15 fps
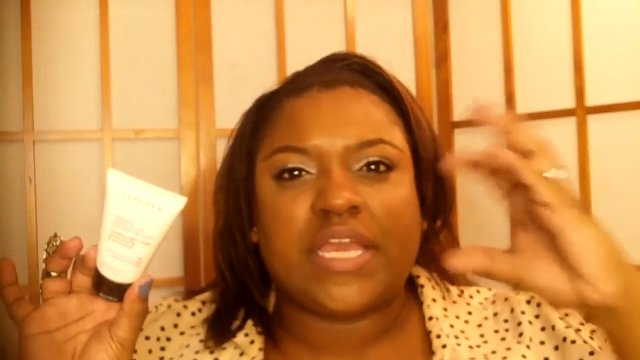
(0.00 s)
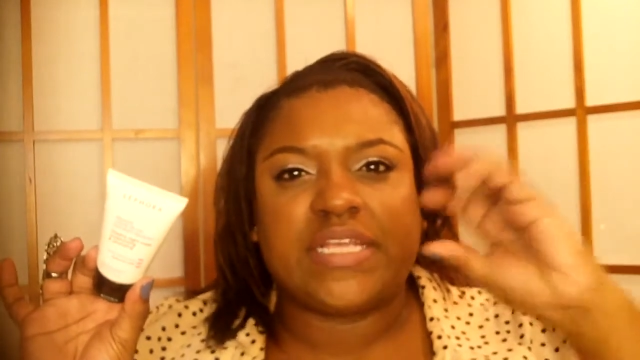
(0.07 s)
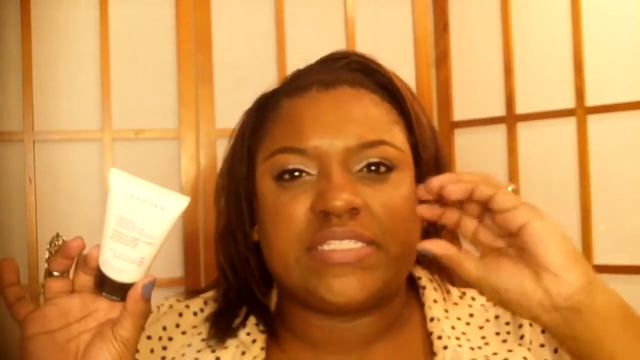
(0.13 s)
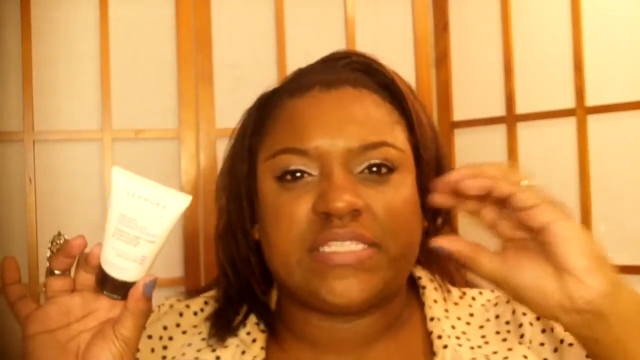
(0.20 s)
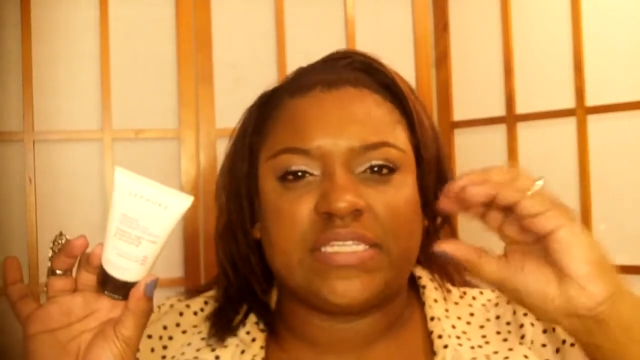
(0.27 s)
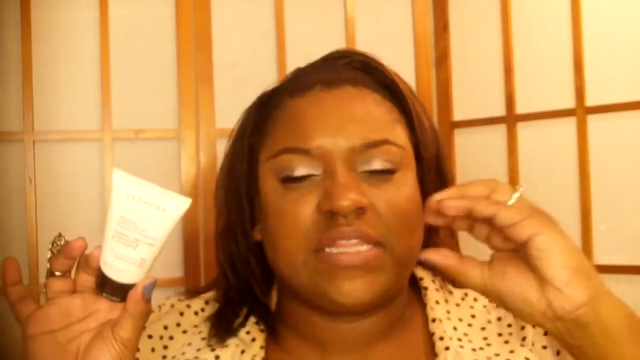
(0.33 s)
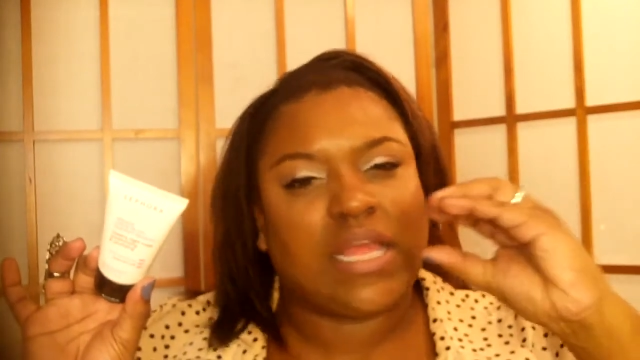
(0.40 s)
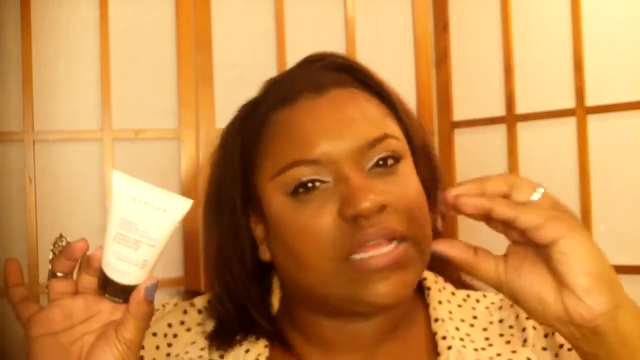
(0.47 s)

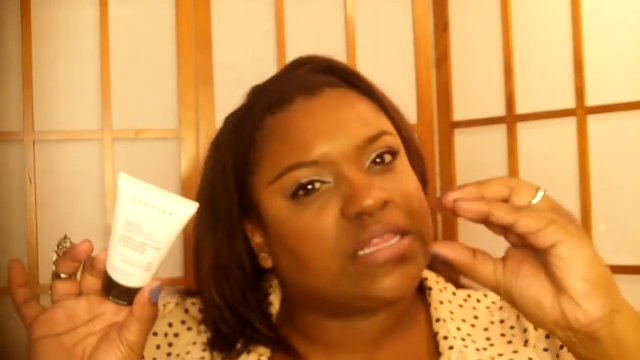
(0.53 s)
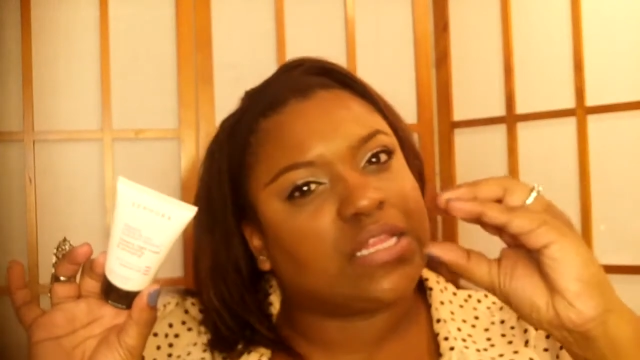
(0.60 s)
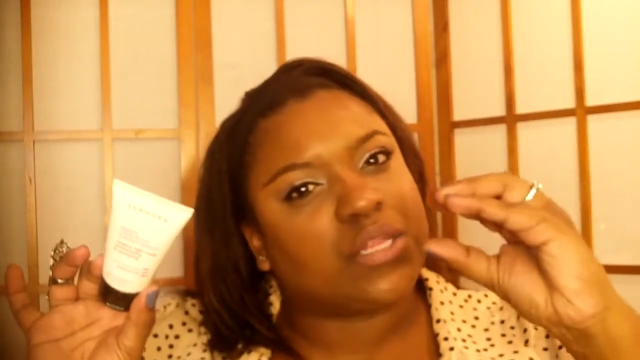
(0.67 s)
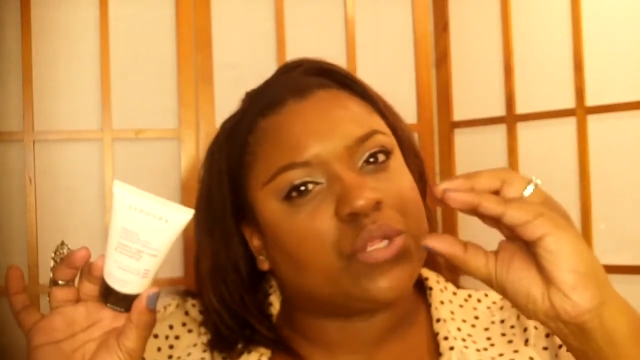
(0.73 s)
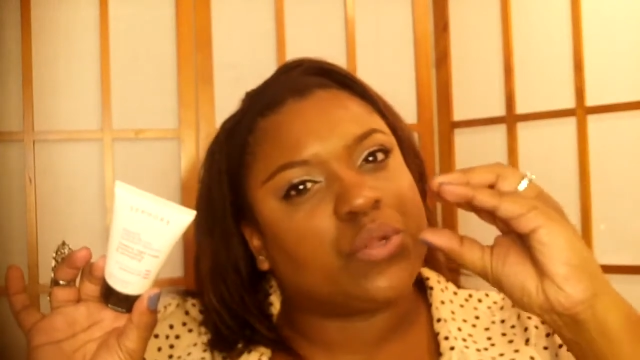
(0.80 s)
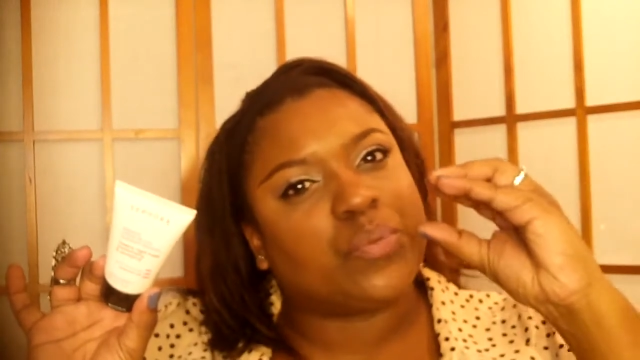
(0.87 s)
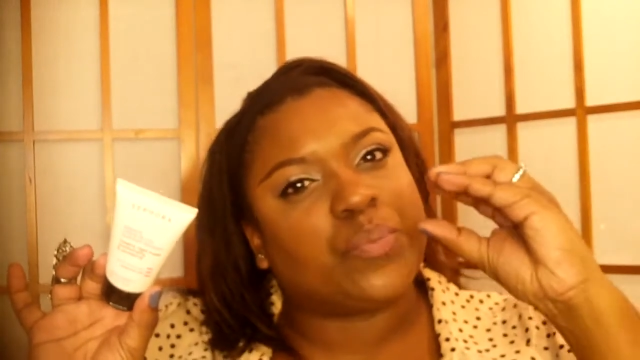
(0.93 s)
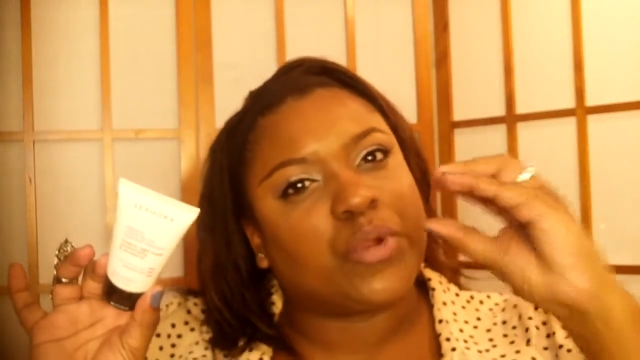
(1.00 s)
It's in like the
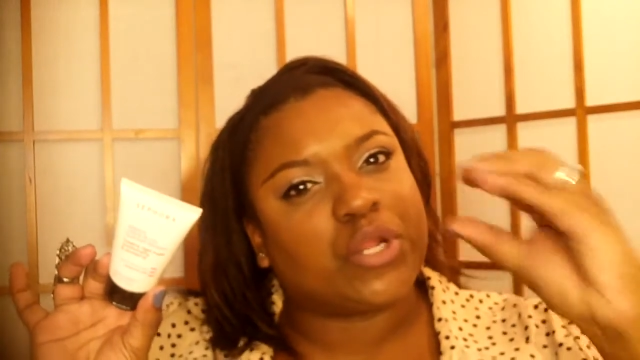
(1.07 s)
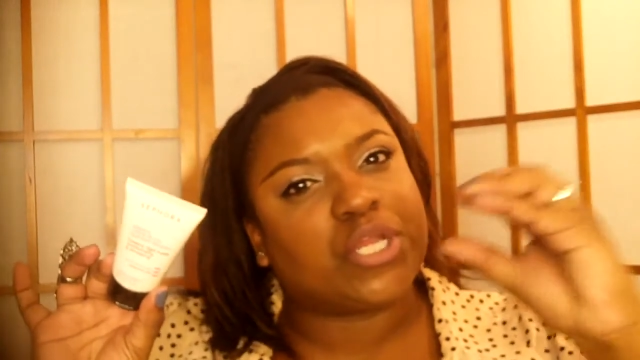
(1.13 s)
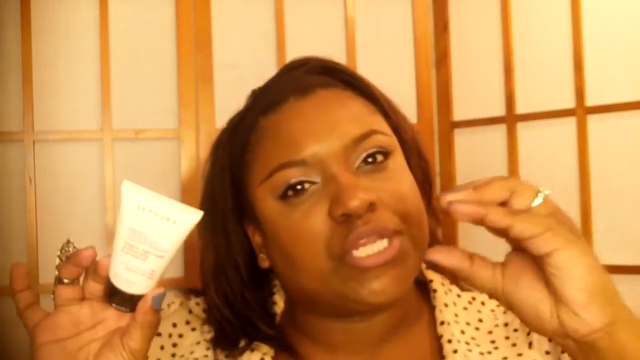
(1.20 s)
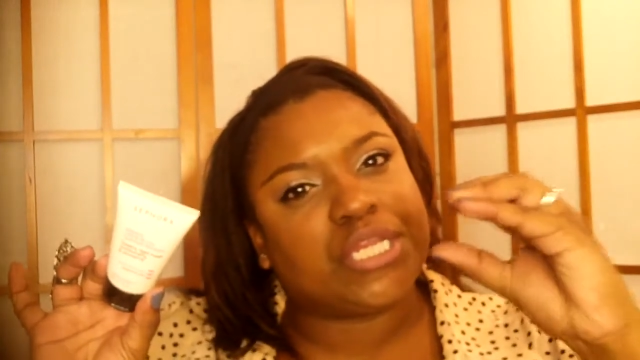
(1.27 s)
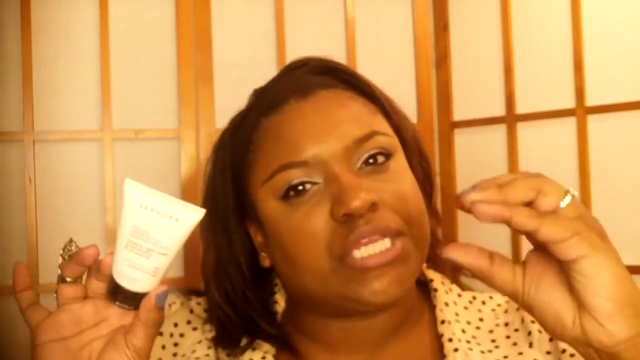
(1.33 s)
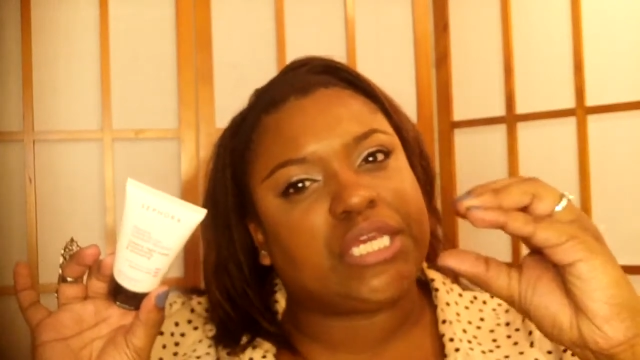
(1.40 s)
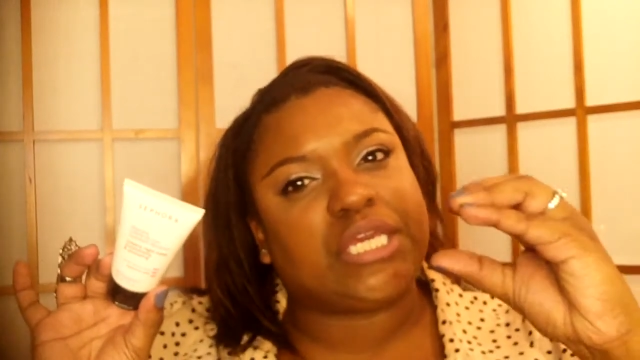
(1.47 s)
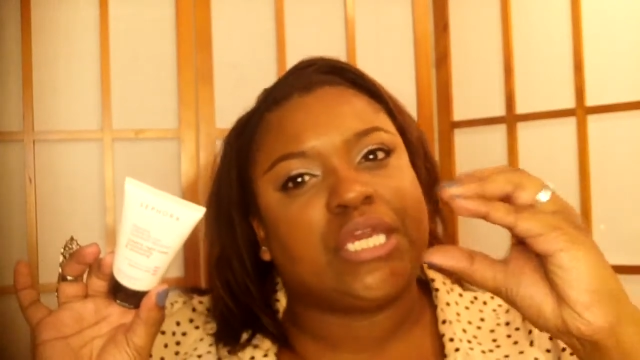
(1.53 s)
little
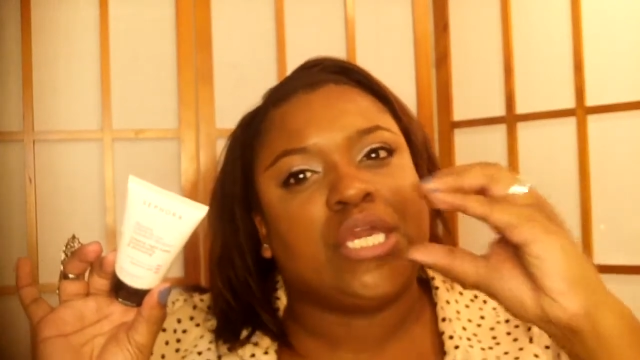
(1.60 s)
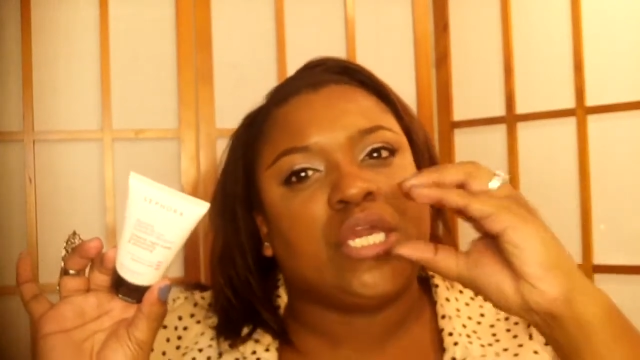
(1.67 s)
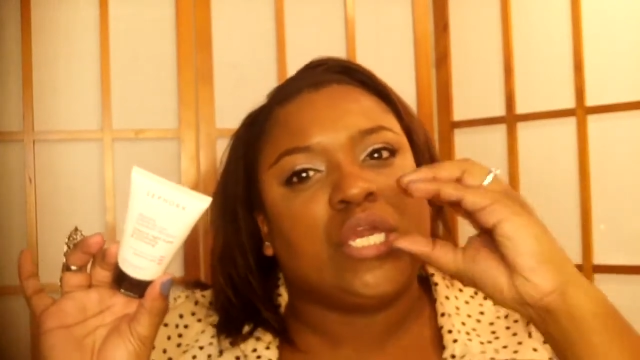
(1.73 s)
burgundy